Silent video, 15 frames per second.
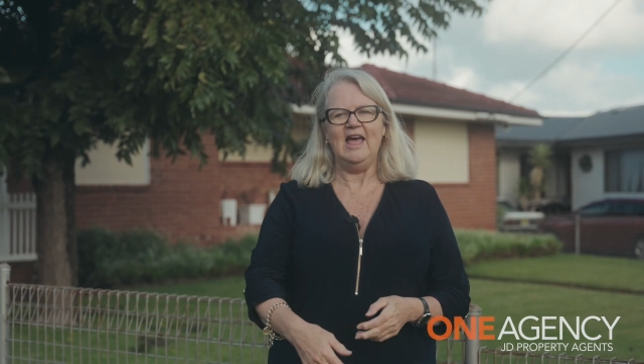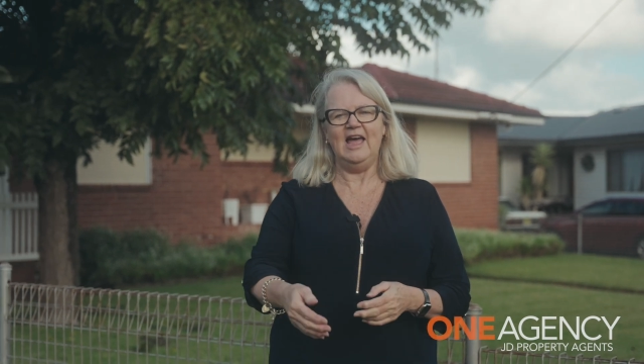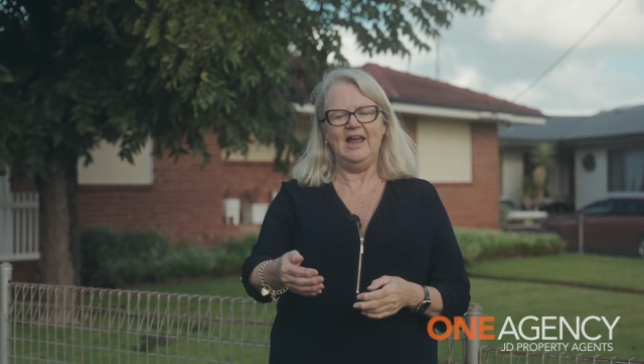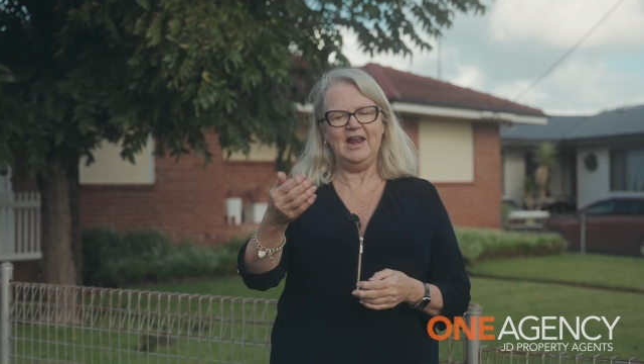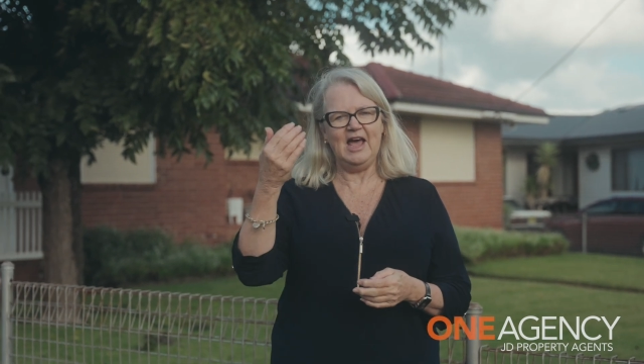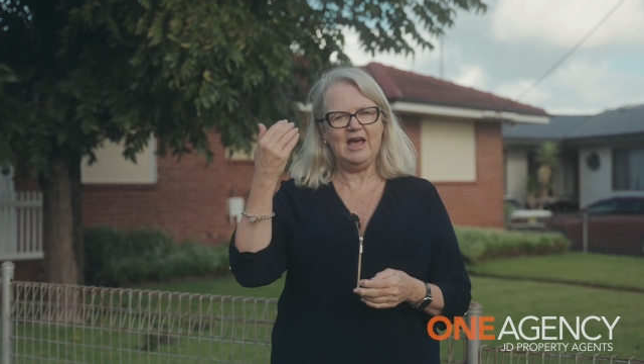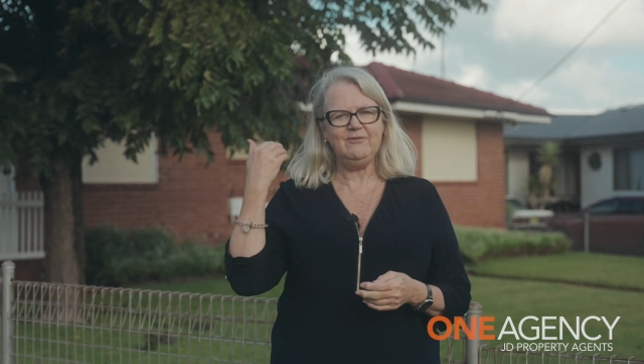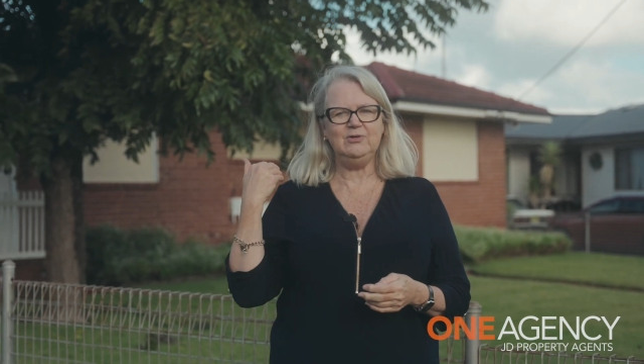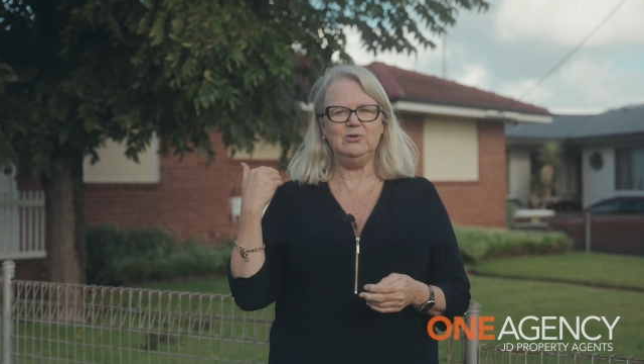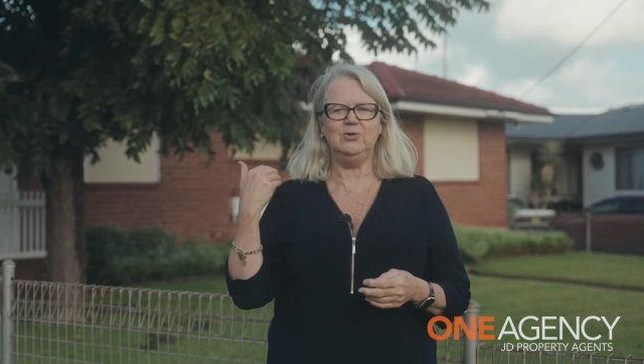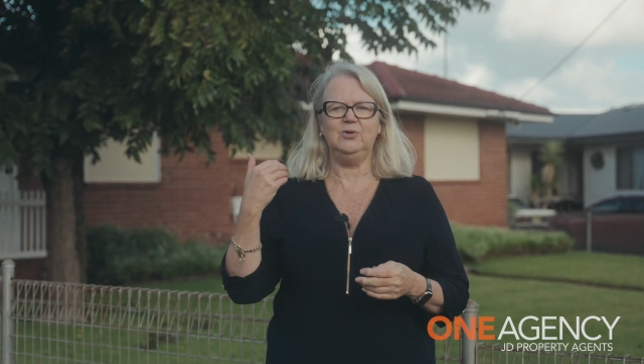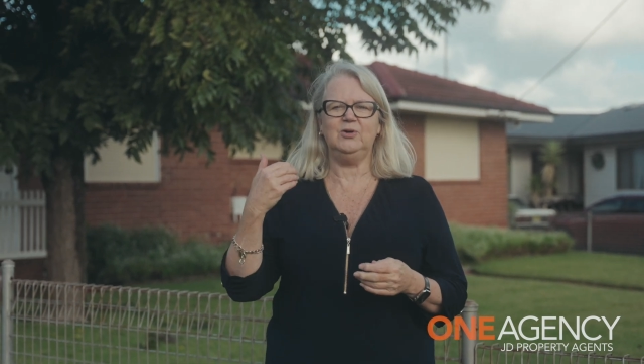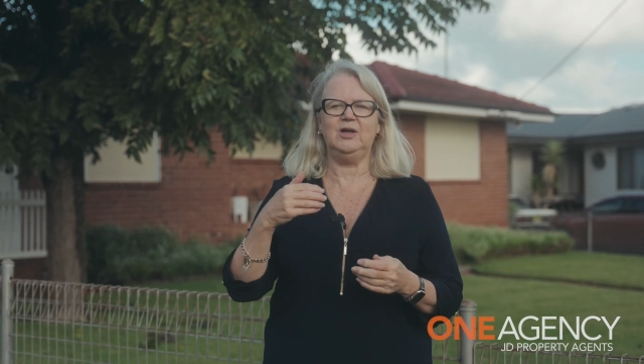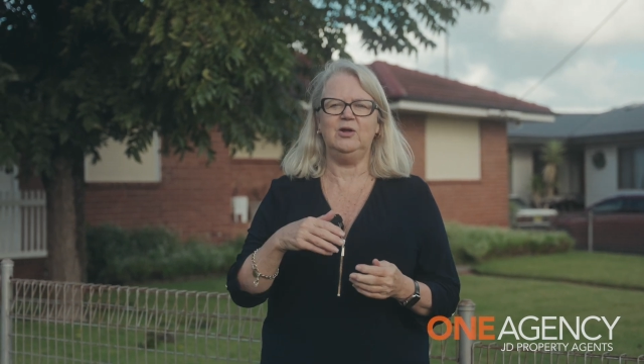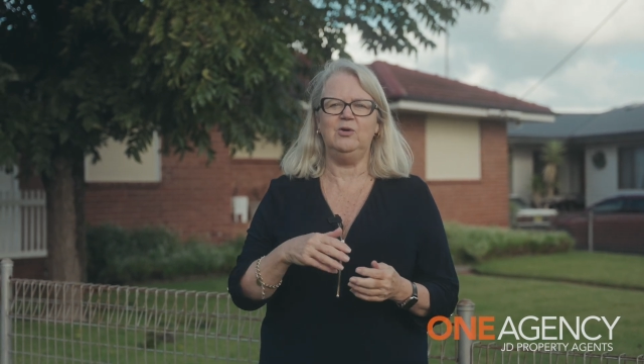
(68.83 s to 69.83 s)
and have a
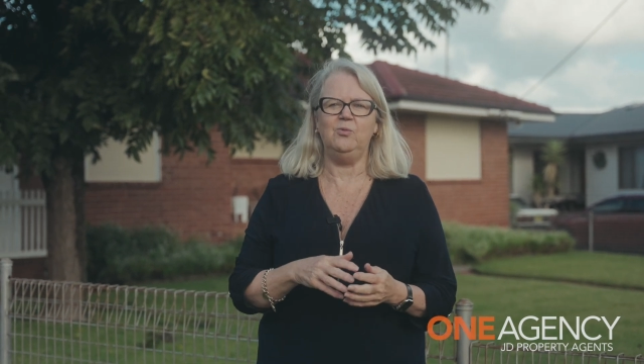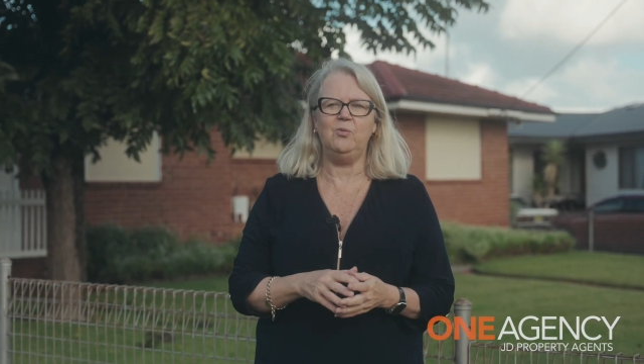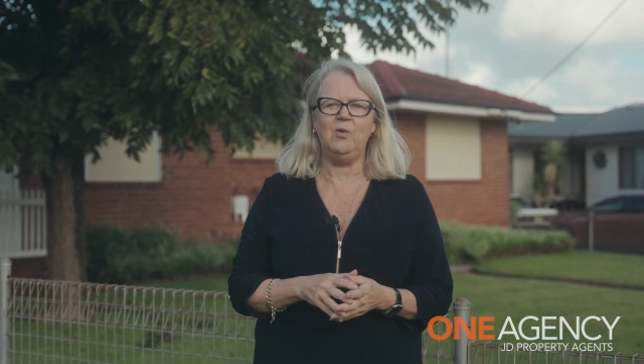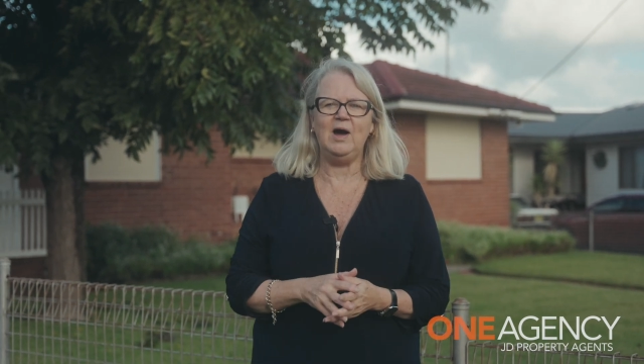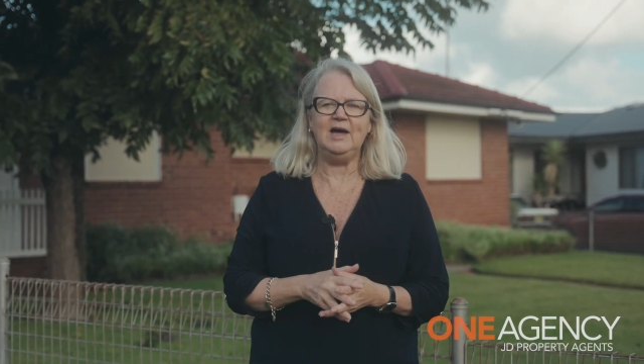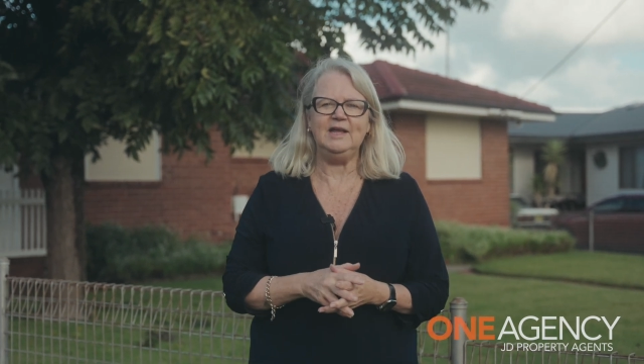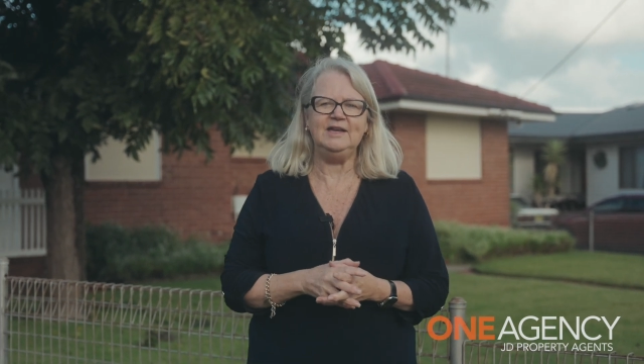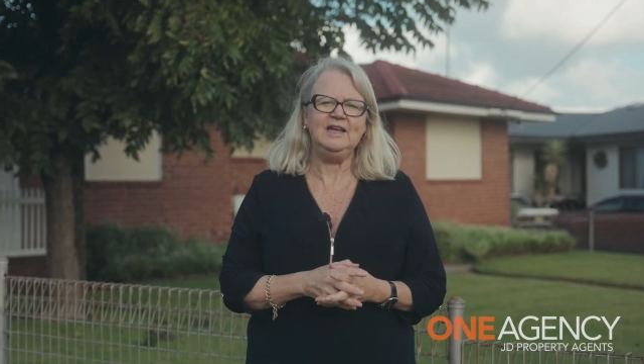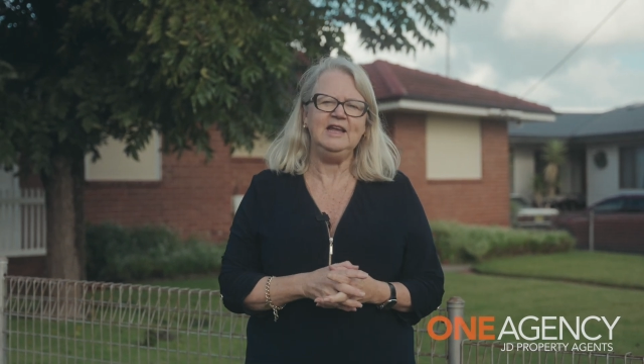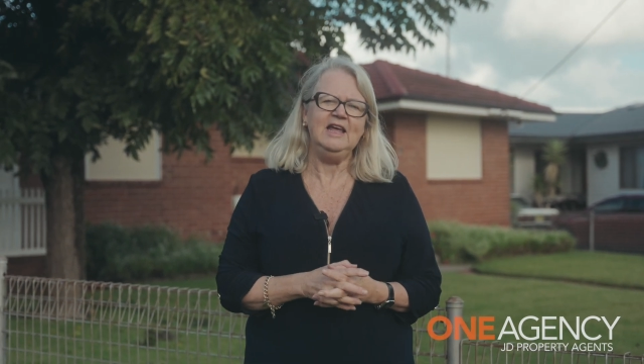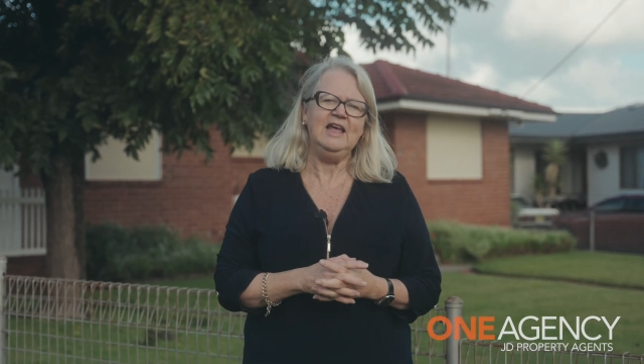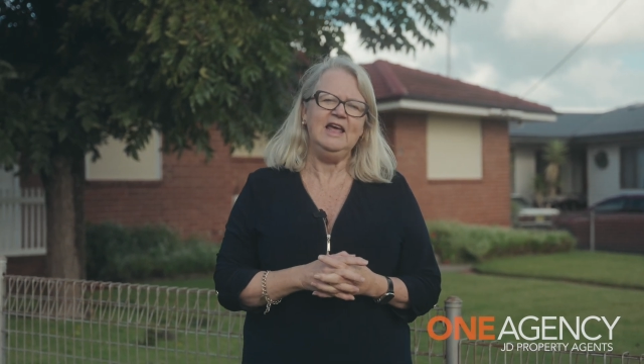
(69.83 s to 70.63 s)
look at 1